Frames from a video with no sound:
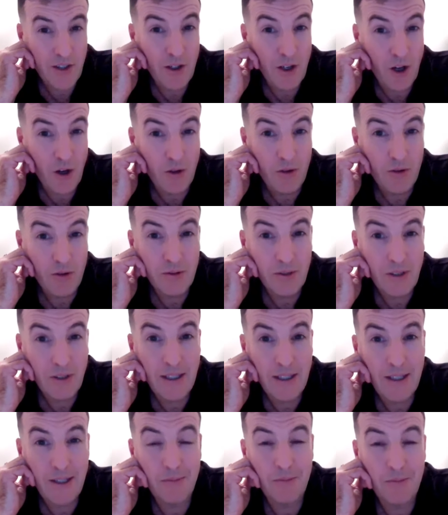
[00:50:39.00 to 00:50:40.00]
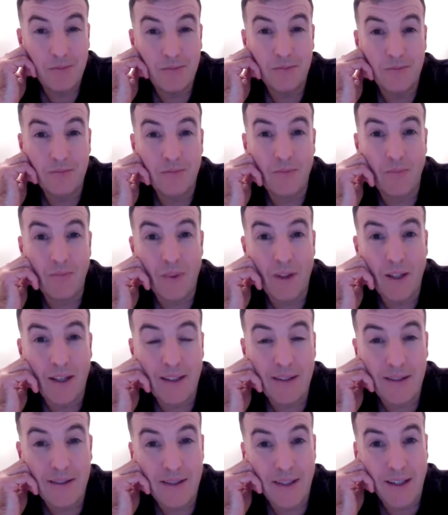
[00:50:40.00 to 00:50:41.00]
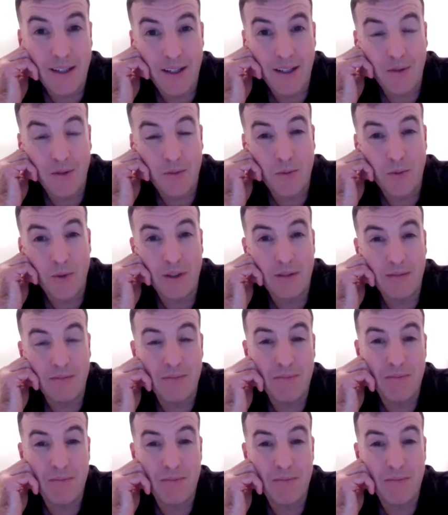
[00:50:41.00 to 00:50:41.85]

no. Um, it's uh, well,